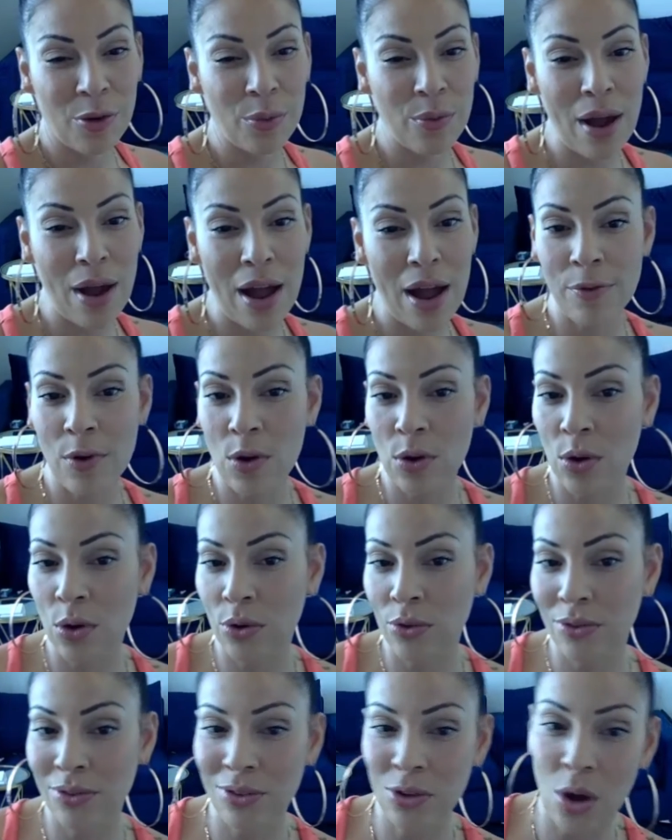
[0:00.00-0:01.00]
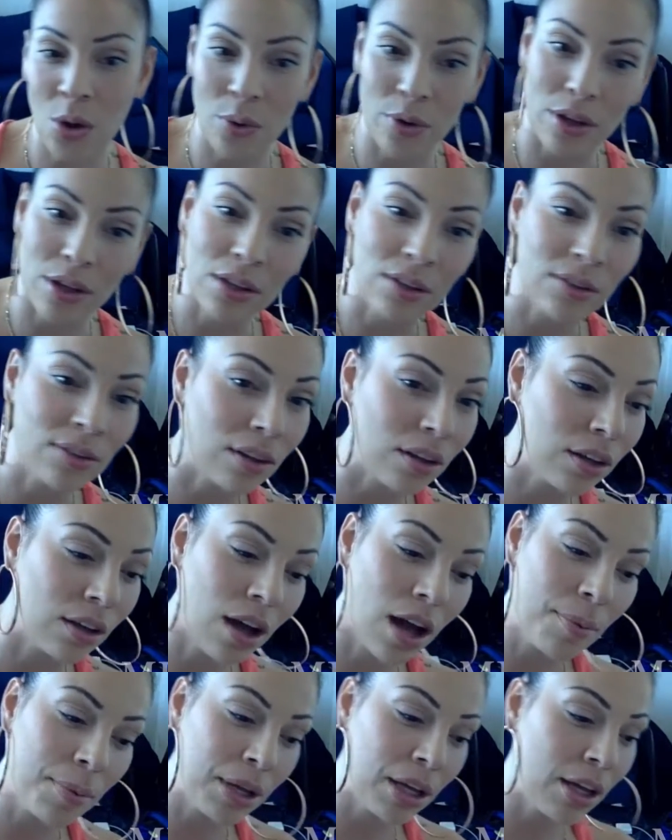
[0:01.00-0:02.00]
For rap vocals, so
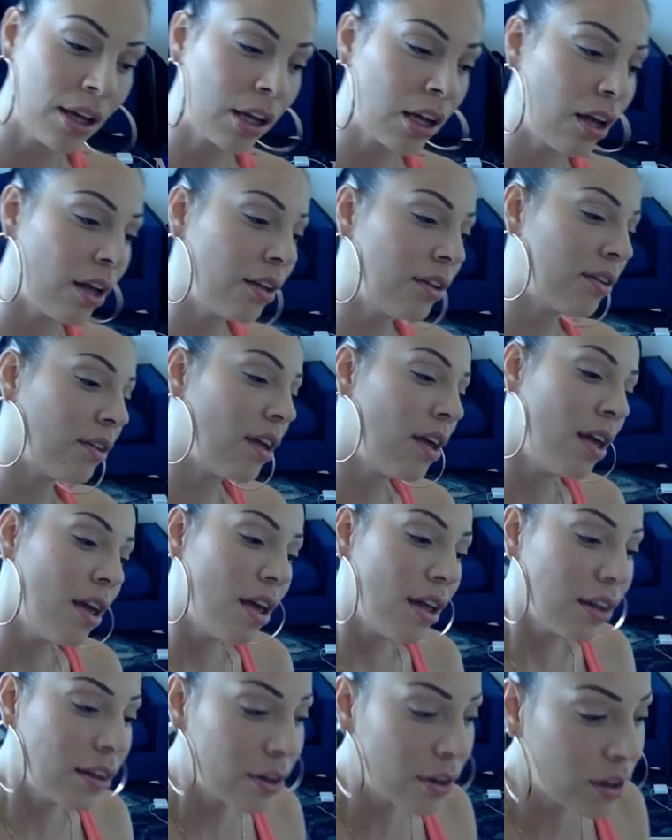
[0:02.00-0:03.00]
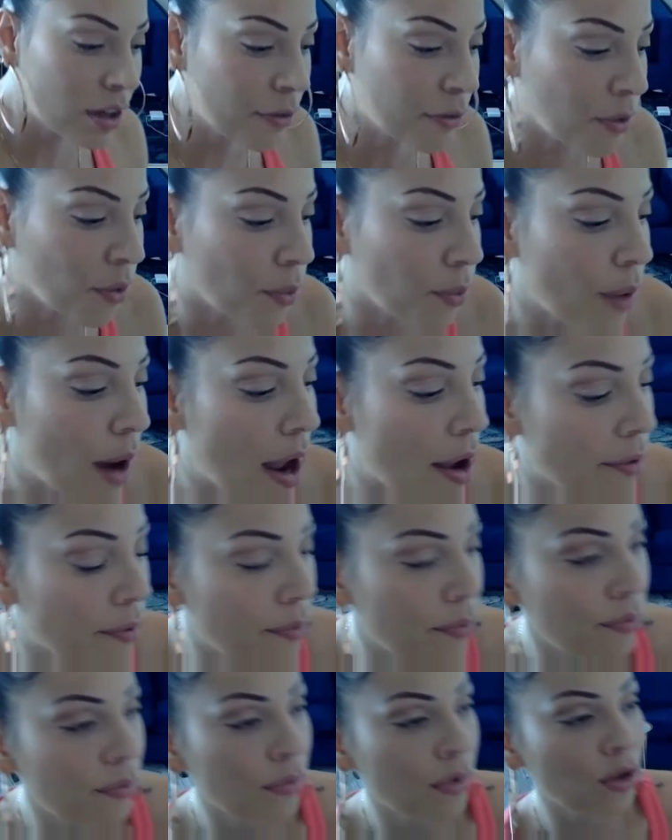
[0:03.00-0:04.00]
easy. I mean, it's literally for
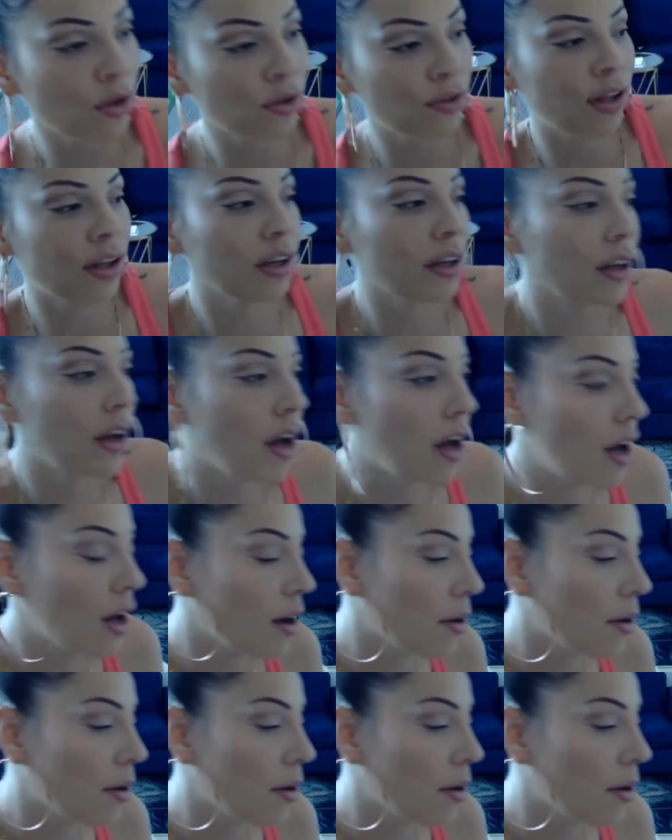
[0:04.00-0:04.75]
rap music.